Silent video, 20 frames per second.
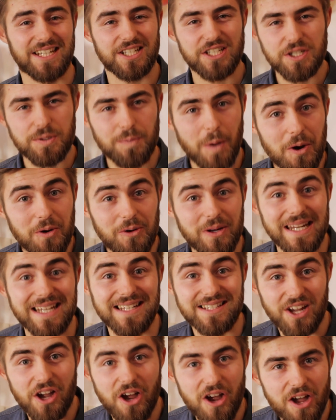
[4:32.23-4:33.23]
It's smoky,
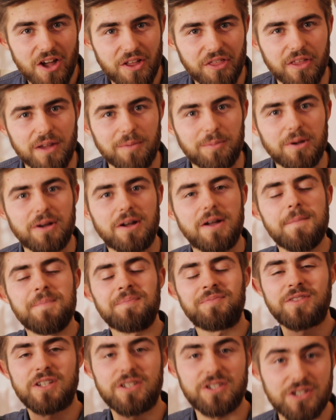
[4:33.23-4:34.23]
it's earthy, but
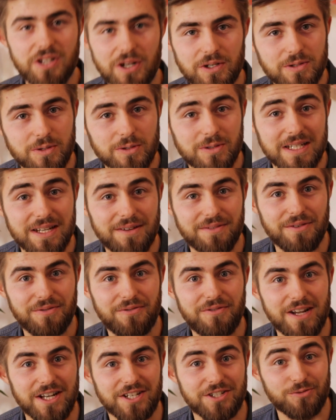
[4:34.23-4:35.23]
the subtlety of the
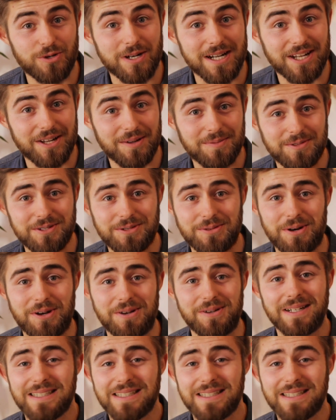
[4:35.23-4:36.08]
fish really comes through.